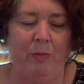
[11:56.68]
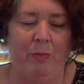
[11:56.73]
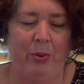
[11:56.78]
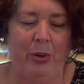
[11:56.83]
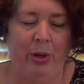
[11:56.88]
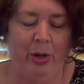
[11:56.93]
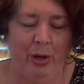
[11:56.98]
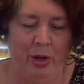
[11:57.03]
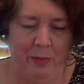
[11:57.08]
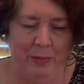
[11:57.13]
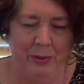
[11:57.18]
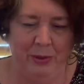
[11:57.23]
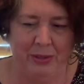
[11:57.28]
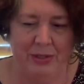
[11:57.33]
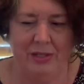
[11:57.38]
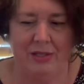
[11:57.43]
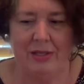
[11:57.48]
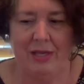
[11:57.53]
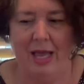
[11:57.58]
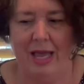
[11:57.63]

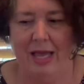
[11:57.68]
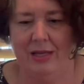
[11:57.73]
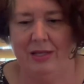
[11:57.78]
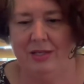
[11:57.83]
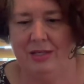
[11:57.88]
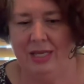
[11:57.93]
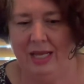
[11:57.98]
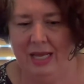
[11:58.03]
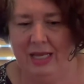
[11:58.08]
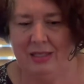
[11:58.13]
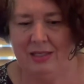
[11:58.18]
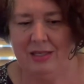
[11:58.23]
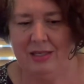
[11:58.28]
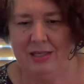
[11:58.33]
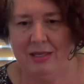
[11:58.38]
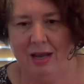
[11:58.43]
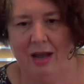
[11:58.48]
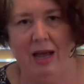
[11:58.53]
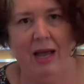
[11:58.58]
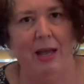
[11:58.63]
purpose and text
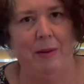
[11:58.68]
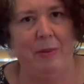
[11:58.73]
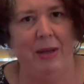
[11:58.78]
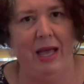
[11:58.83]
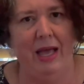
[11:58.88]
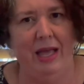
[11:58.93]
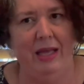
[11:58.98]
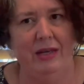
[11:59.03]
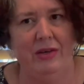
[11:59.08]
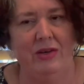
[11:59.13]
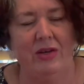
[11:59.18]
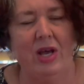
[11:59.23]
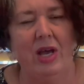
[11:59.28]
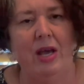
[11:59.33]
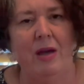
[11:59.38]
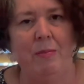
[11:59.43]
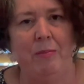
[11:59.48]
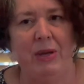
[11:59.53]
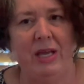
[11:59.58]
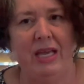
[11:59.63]
type and
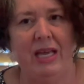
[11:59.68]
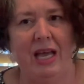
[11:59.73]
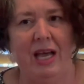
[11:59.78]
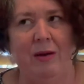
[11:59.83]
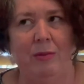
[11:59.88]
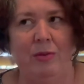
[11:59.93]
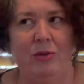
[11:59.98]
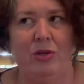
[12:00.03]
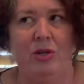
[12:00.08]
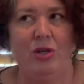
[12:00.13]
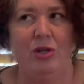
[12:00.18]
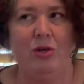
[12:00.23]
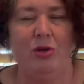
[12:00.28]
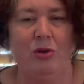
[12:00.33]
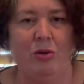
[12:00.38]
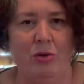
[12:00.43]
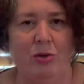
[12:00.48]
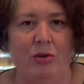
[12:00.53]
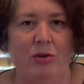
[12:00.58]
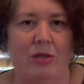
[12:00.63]
being able to
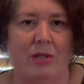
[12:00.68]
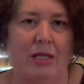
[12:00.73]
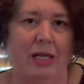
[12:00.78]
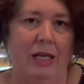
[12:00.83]
use the